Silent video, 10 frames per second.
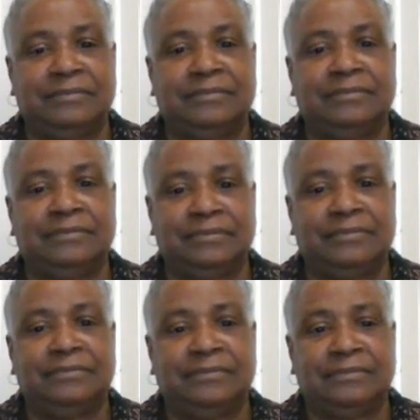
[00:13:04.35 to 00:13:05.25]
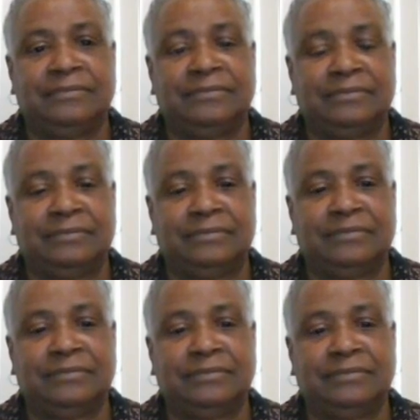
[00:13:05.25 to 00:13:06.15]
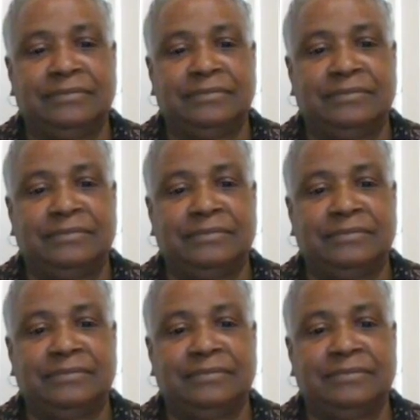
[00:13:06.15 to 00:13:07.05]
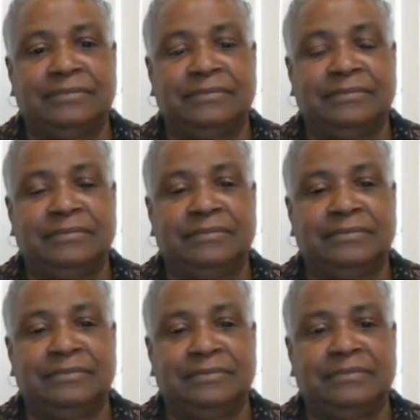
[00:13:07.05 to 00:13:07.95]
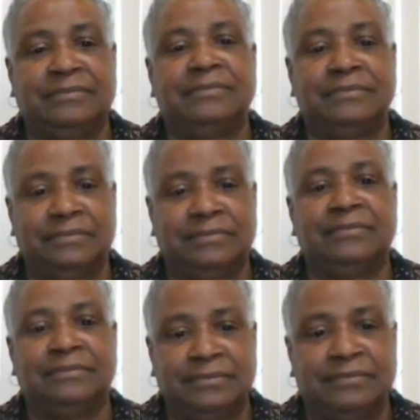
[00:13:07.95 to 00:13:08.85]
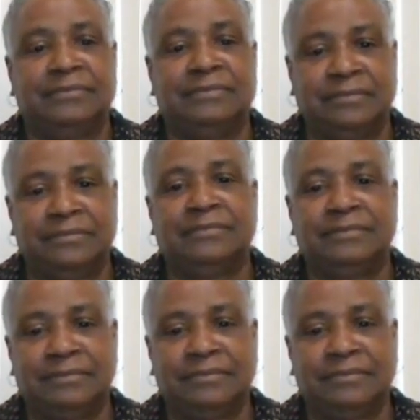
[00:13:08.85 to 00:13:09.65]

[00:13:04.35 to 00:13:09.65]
The person shown says nothing.